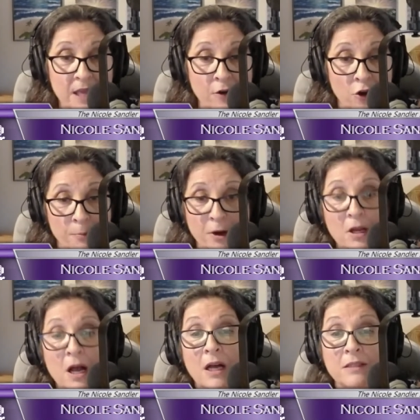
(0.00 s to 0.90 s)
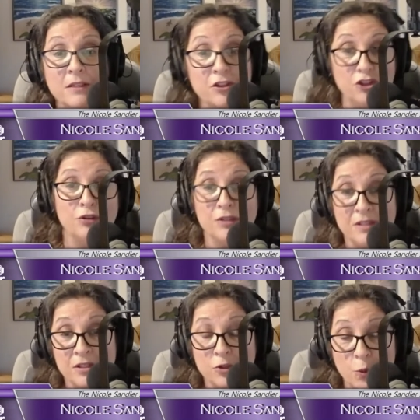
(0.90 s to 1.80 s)
Senator Pocahontas,
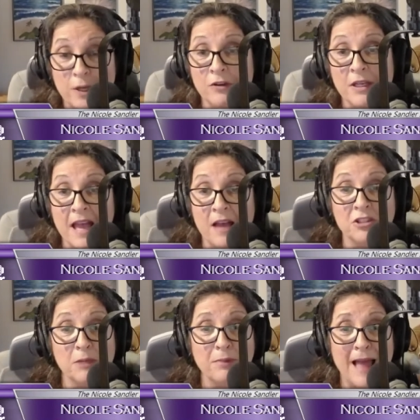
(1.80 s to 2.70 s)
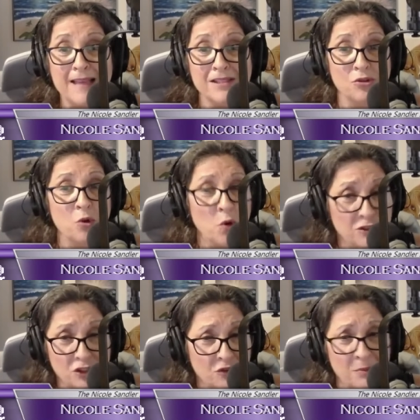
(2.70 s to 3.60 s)
used his Twitter account to blast
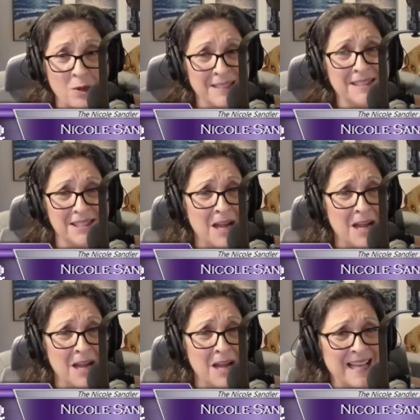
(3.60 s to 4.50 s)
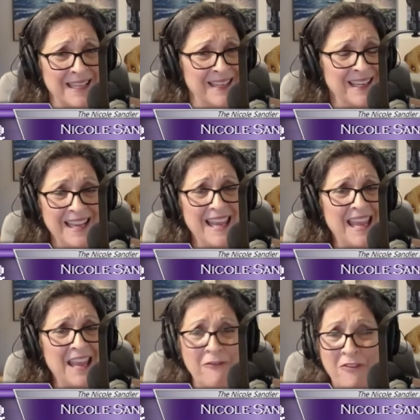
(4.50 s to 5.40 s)
Nordstrom when it stopped selling
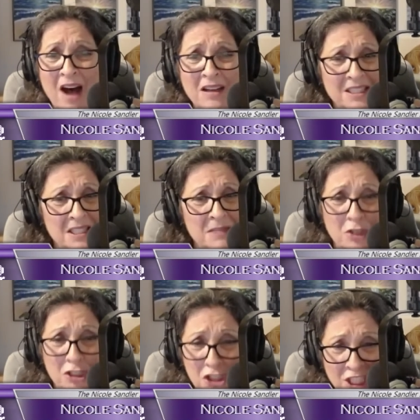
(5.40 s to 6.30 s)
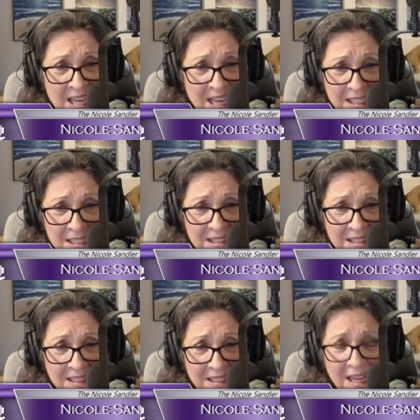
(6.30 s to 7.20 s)
Ivanka's
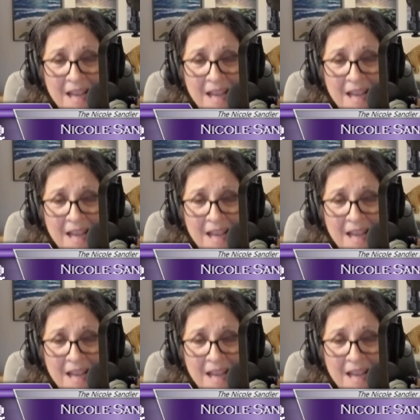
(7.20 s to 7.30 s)
merchandise.